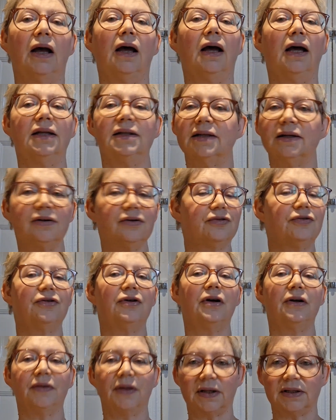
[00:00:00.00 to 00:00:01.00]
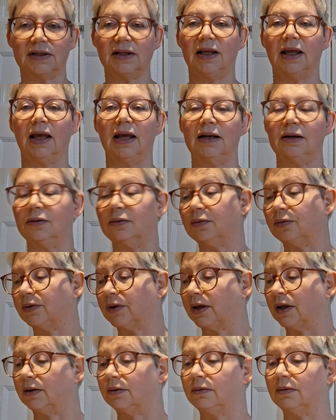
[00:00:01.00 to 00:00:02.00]
I didn't try that again,
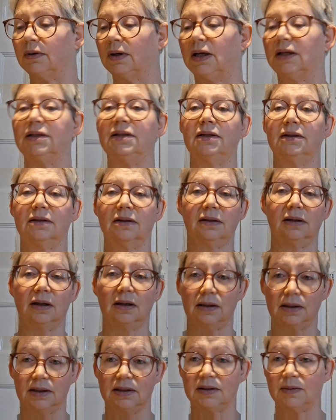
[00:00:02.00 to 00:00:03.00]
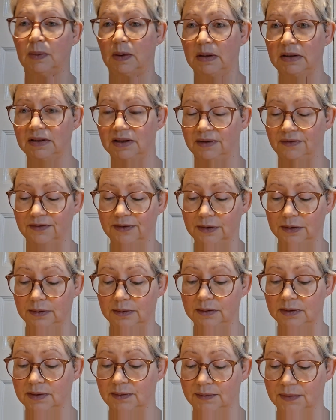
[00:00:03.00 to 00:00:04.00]
although I did like spicy
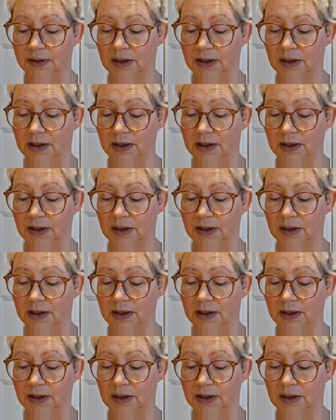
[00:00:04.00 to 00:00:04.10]
food.